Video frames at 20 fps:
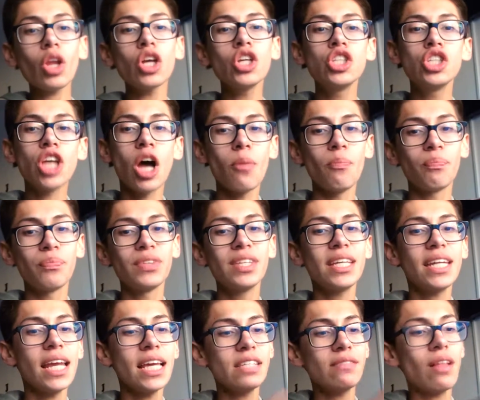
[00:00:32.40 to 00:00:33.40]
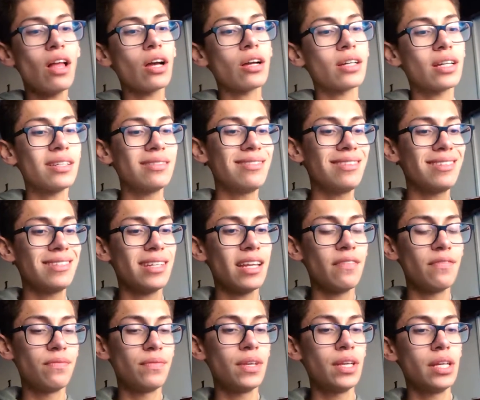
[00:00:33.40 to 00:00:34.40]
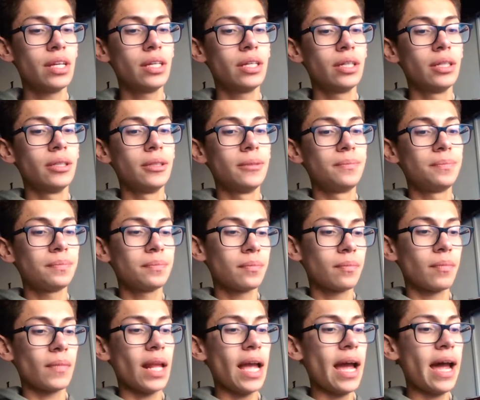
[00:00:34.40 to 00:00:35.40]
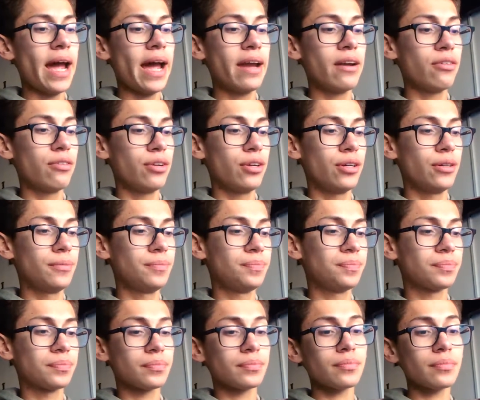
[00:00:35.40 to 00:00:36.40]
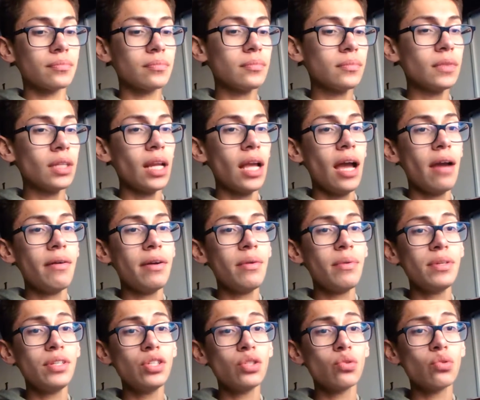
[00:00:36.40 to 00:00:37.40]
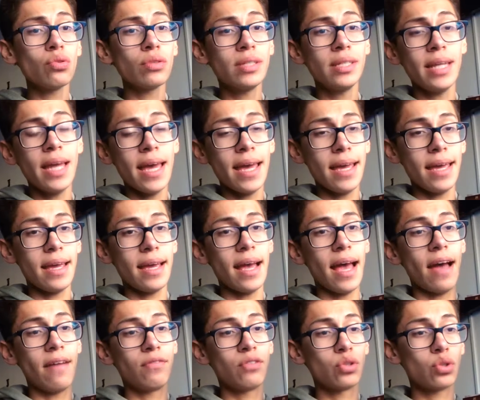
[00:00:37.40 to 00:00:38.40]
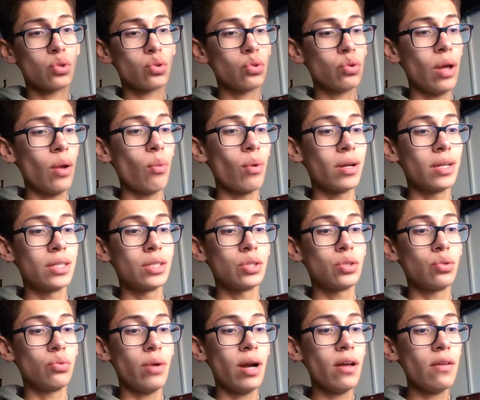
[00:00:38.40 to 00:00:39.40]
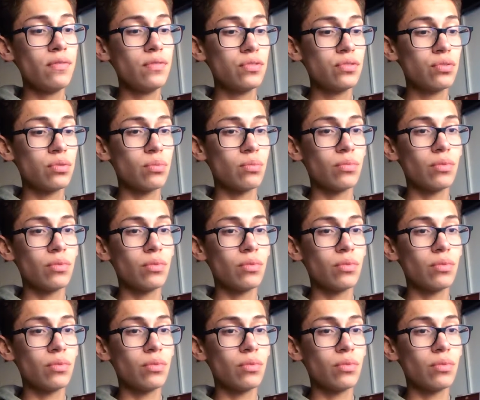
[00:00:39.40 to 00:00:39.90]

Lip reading: So today's vlog consists of, I don't know. I already went to school today. After school, I went to Ralph's.